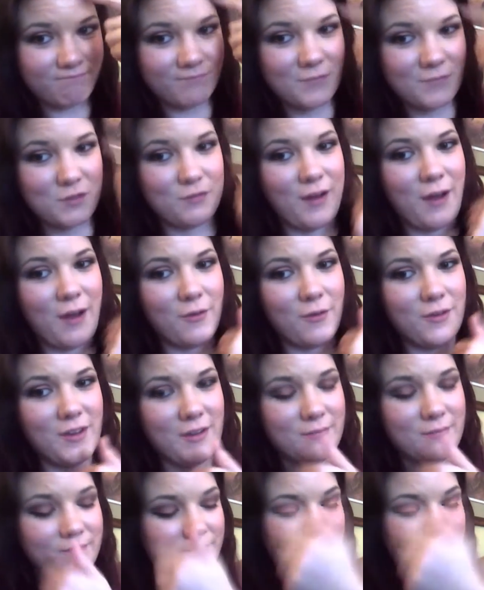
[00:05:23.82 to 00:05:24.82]
it's
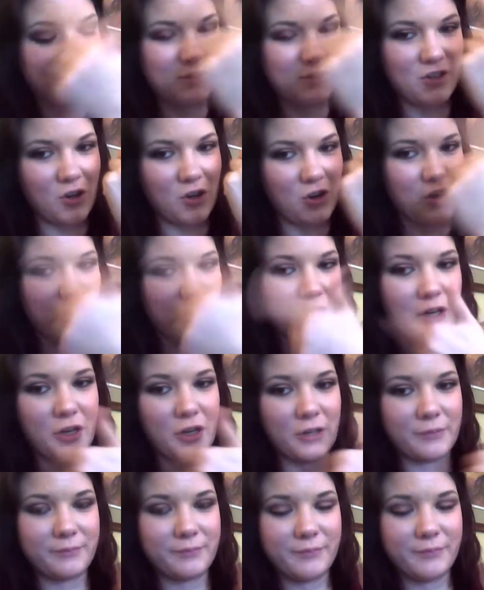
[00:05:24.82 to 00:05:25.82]
rounded,
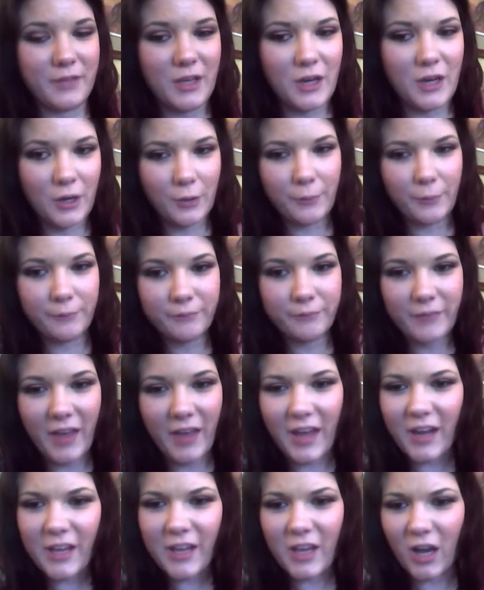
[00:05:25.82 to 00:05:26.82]
circular, you know,
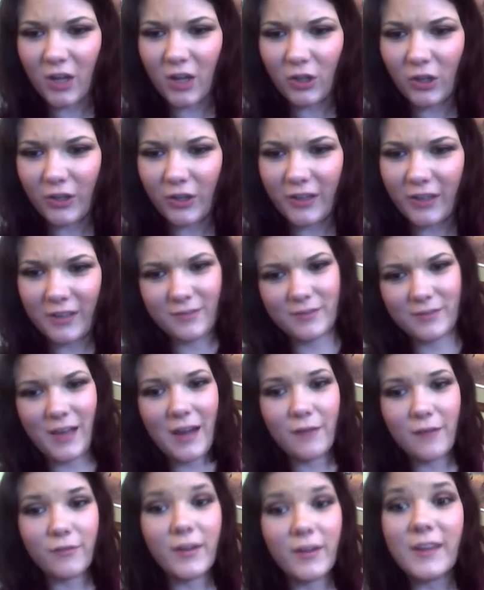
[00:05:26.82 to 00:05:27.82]
kind of young looking,
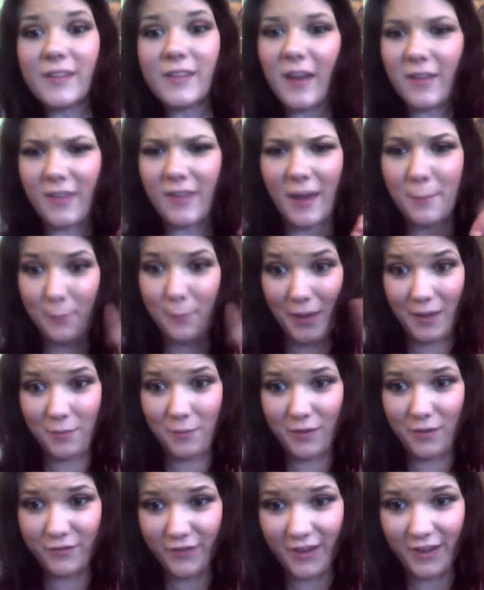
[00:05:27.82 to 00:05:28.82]
kind of like that
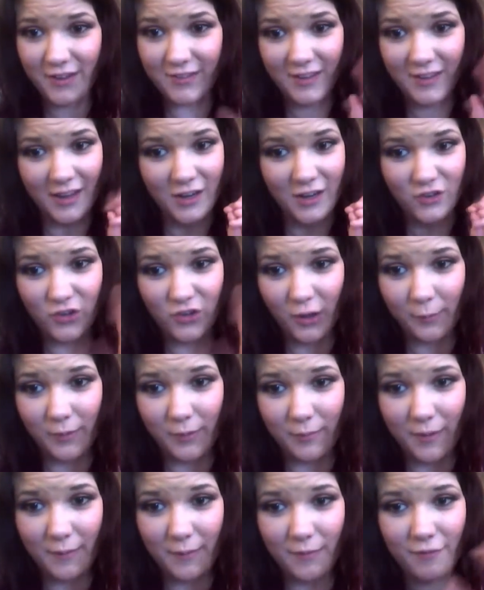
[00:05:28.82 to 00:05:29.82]
baby face, kind of chubby
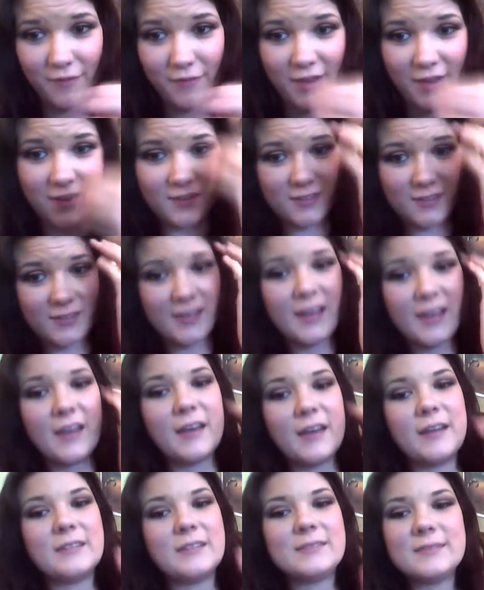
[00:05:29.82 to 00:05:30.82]
baby face.
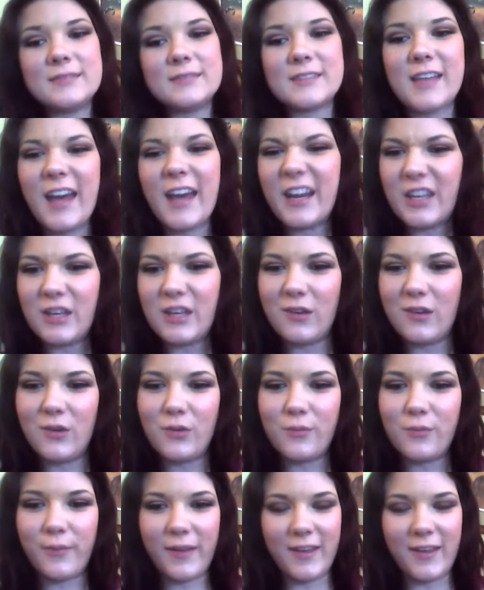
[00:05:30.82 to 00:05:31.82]
It's kind of
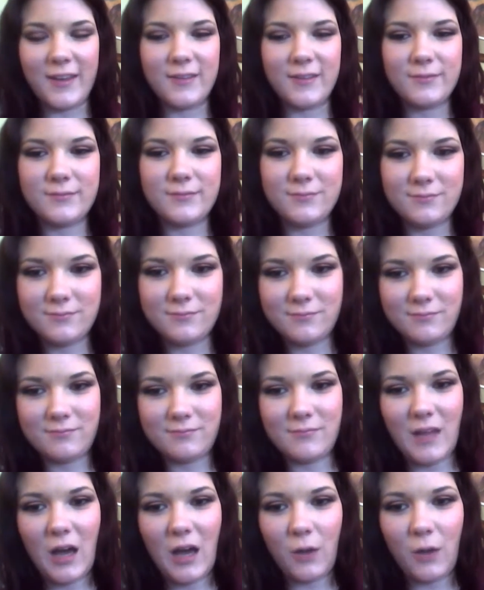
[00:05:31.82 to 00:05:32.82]
cute, but
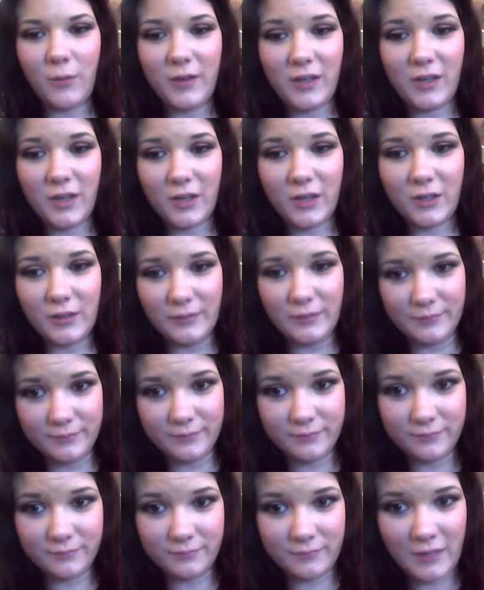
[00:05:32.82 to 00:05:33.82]
not when you're
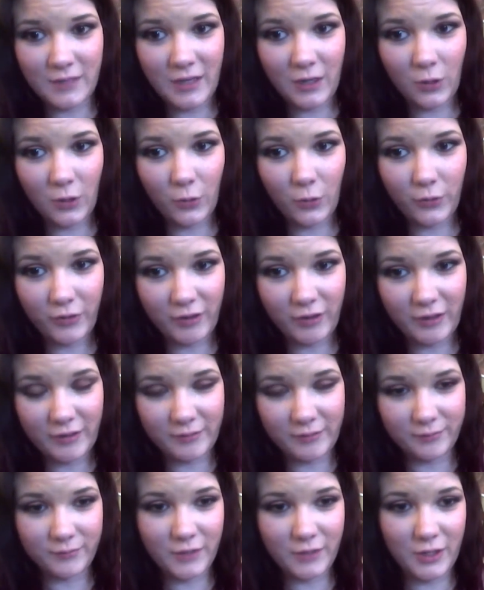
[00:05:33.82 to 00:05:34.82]
getting older
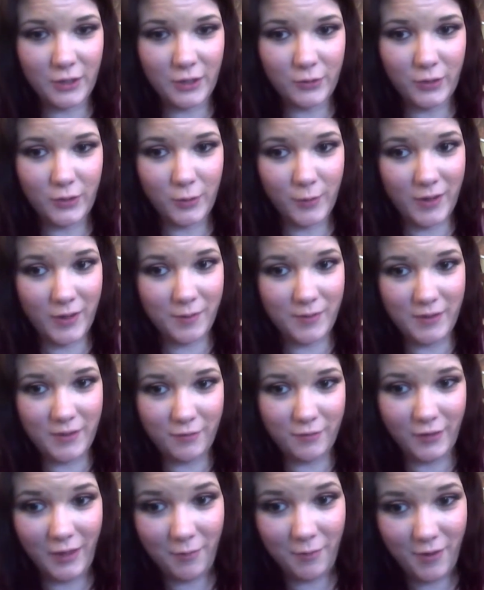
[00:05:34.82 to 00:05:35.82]
and, you know, you want to be
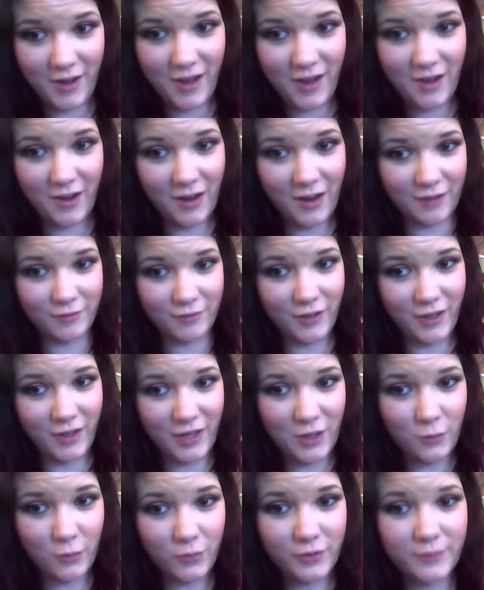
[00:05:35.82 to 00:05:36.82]
really pretty, not really
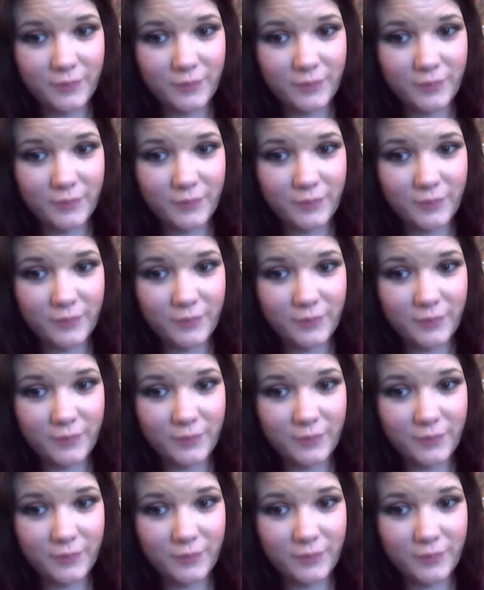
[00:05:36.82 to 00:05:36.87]
cute.